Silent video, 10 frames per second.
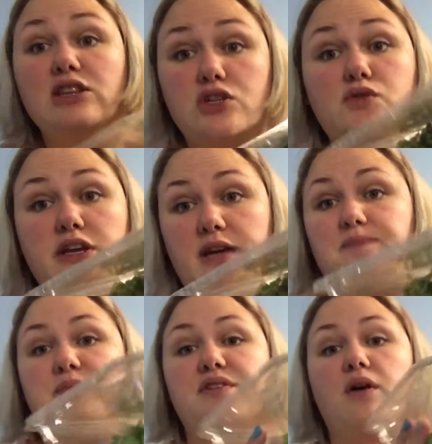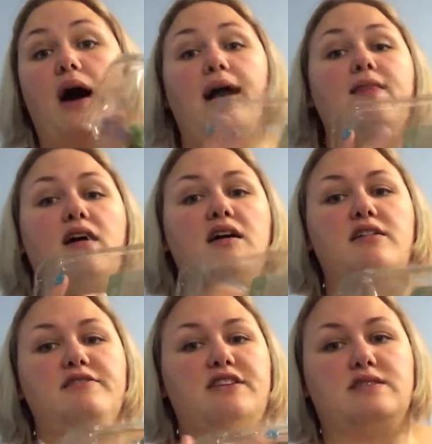It looks really good. So I
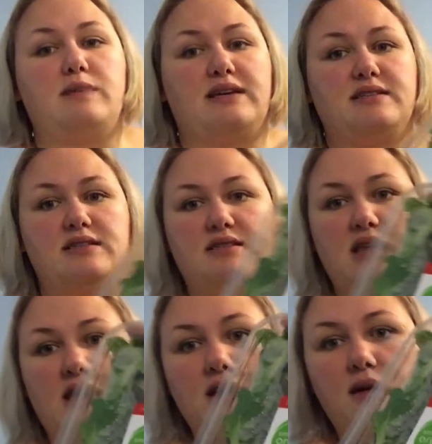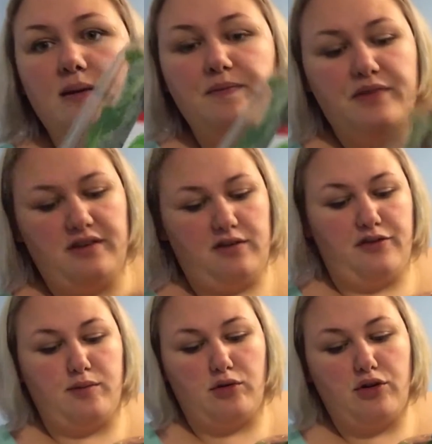love this mix. This is
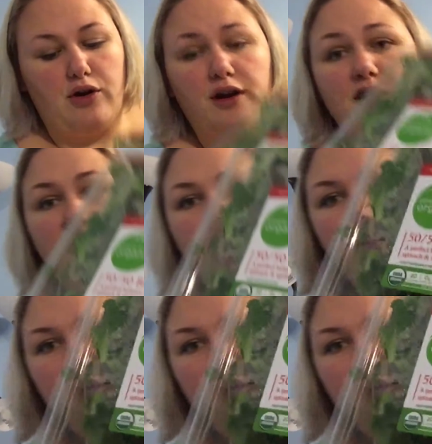from Kroger,